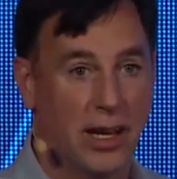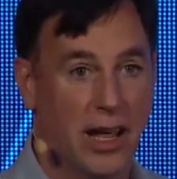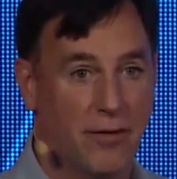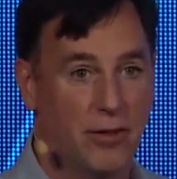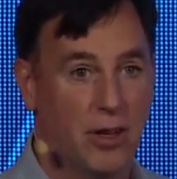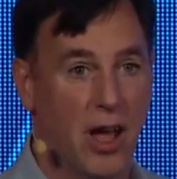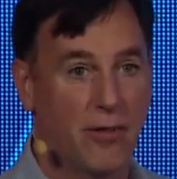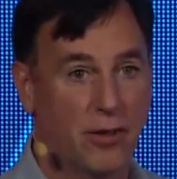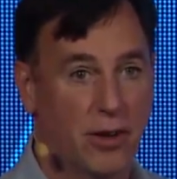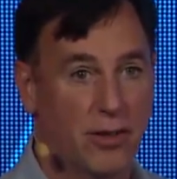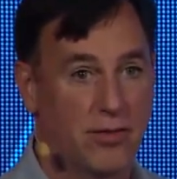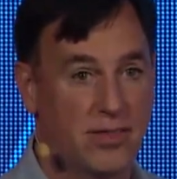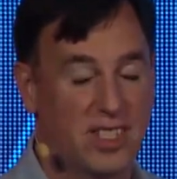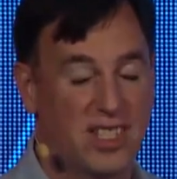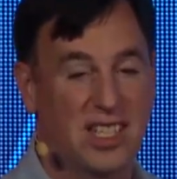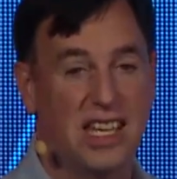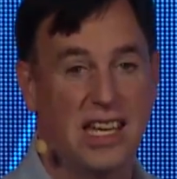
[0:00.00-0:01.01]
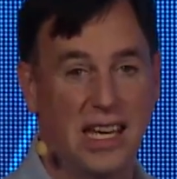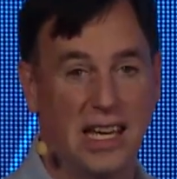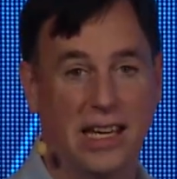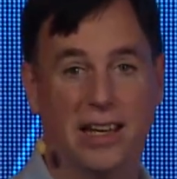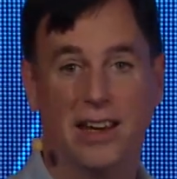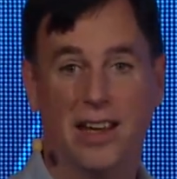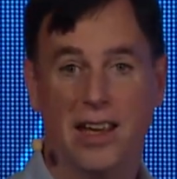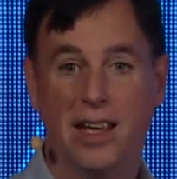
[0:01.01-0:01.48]
Have you ever
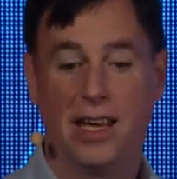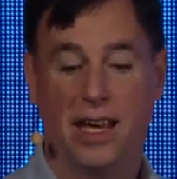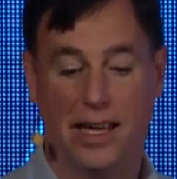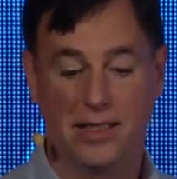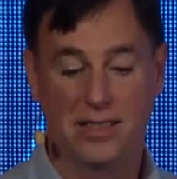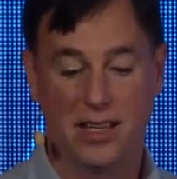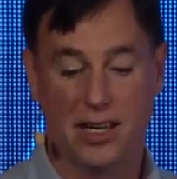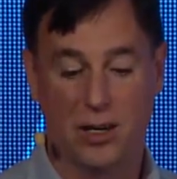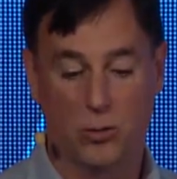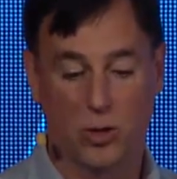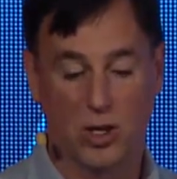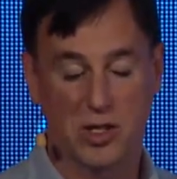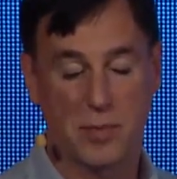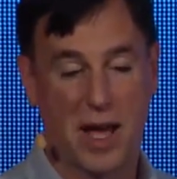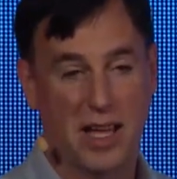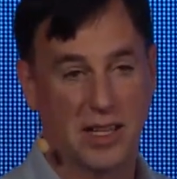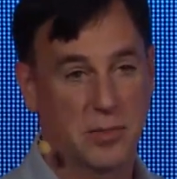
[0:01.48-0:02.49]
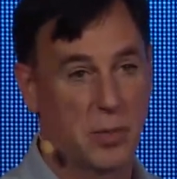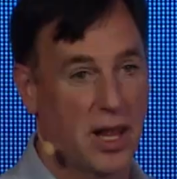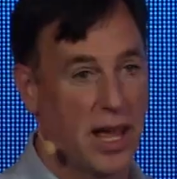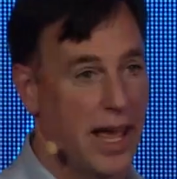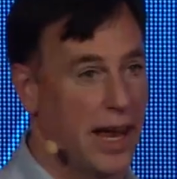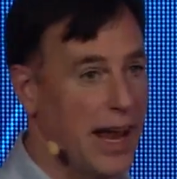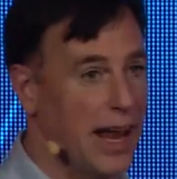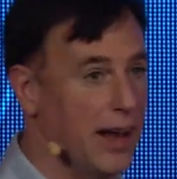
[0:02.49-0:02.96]
seen incident response
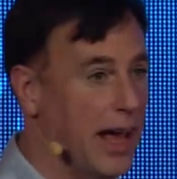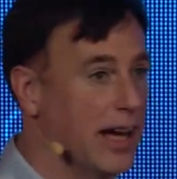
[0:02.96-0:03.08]
plan